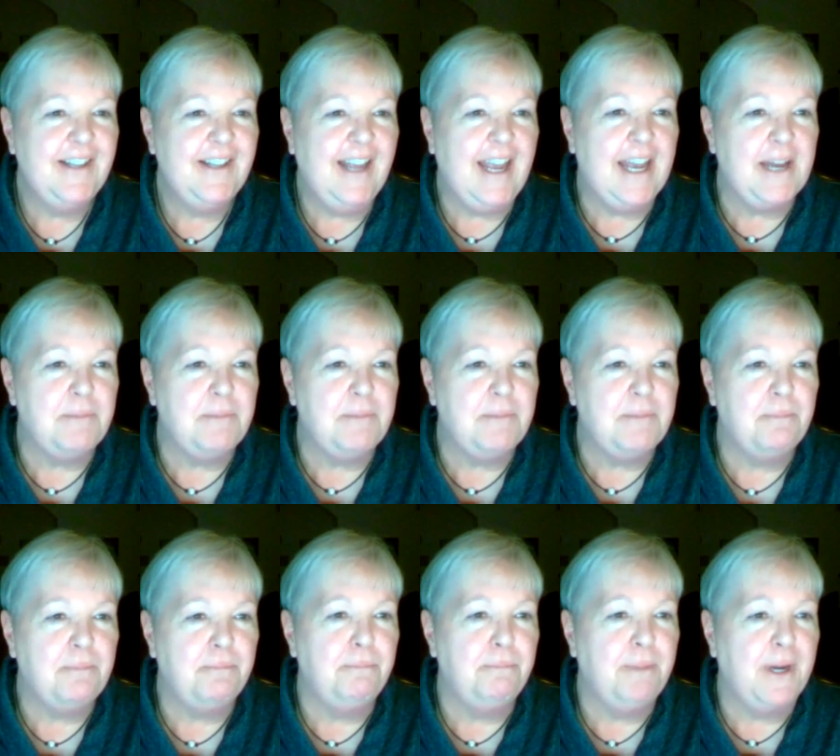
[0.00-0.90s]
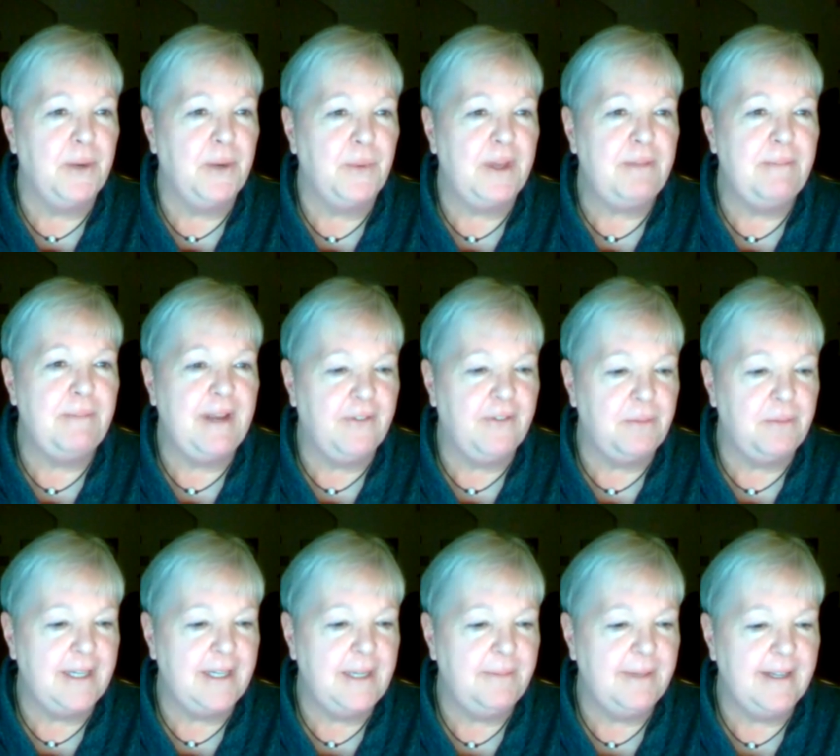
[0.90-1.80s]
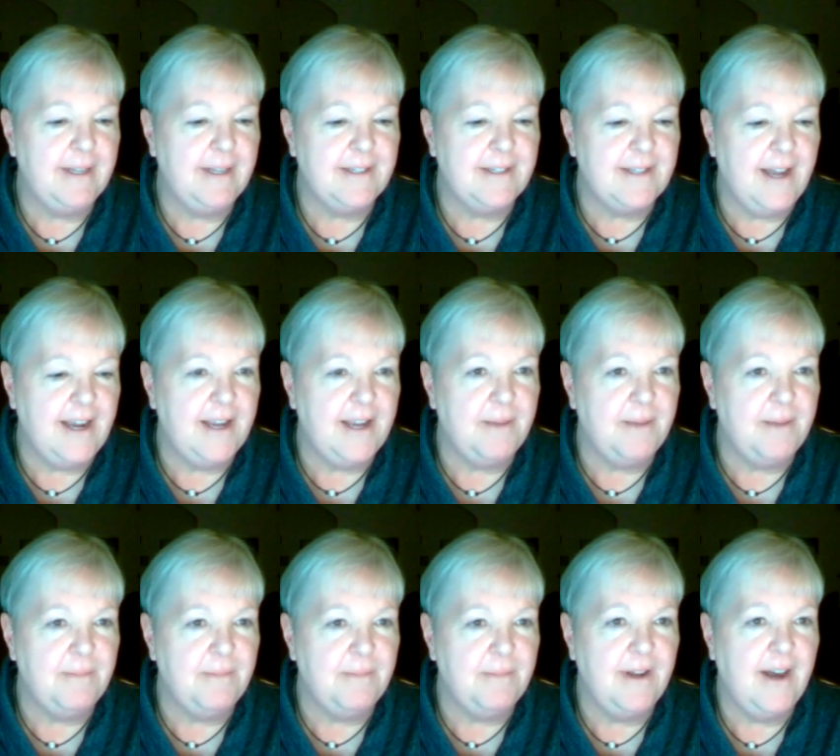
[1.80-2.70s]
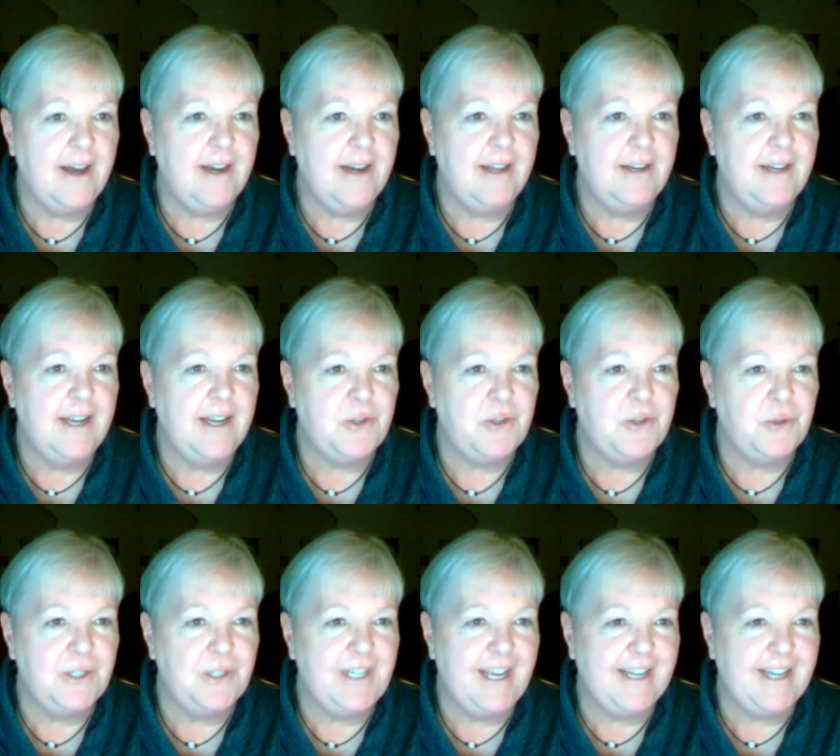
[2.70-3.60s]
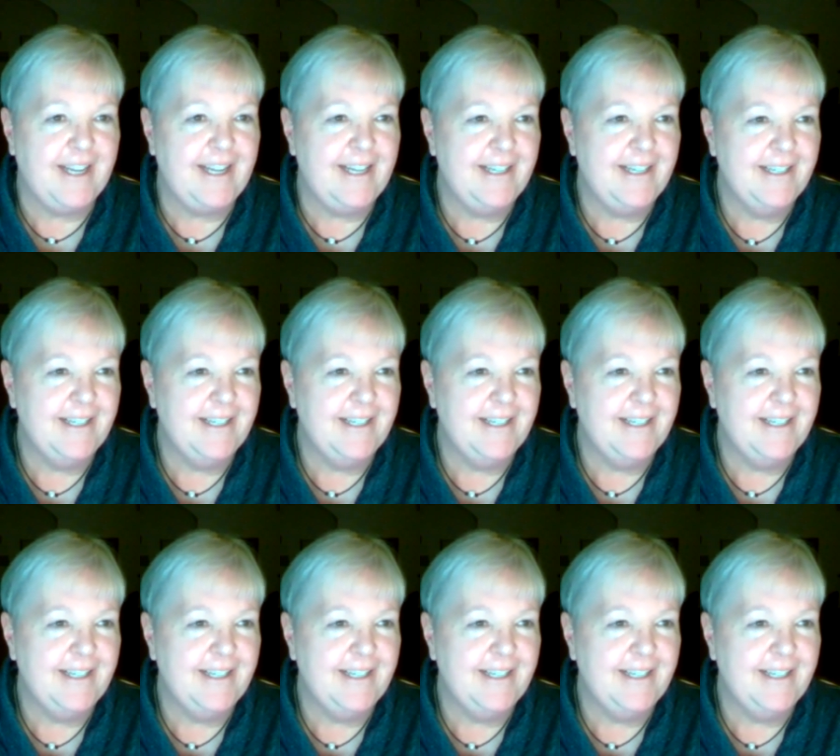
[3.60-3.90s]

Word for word: And bear with me, everybody, because I am not a natural techie.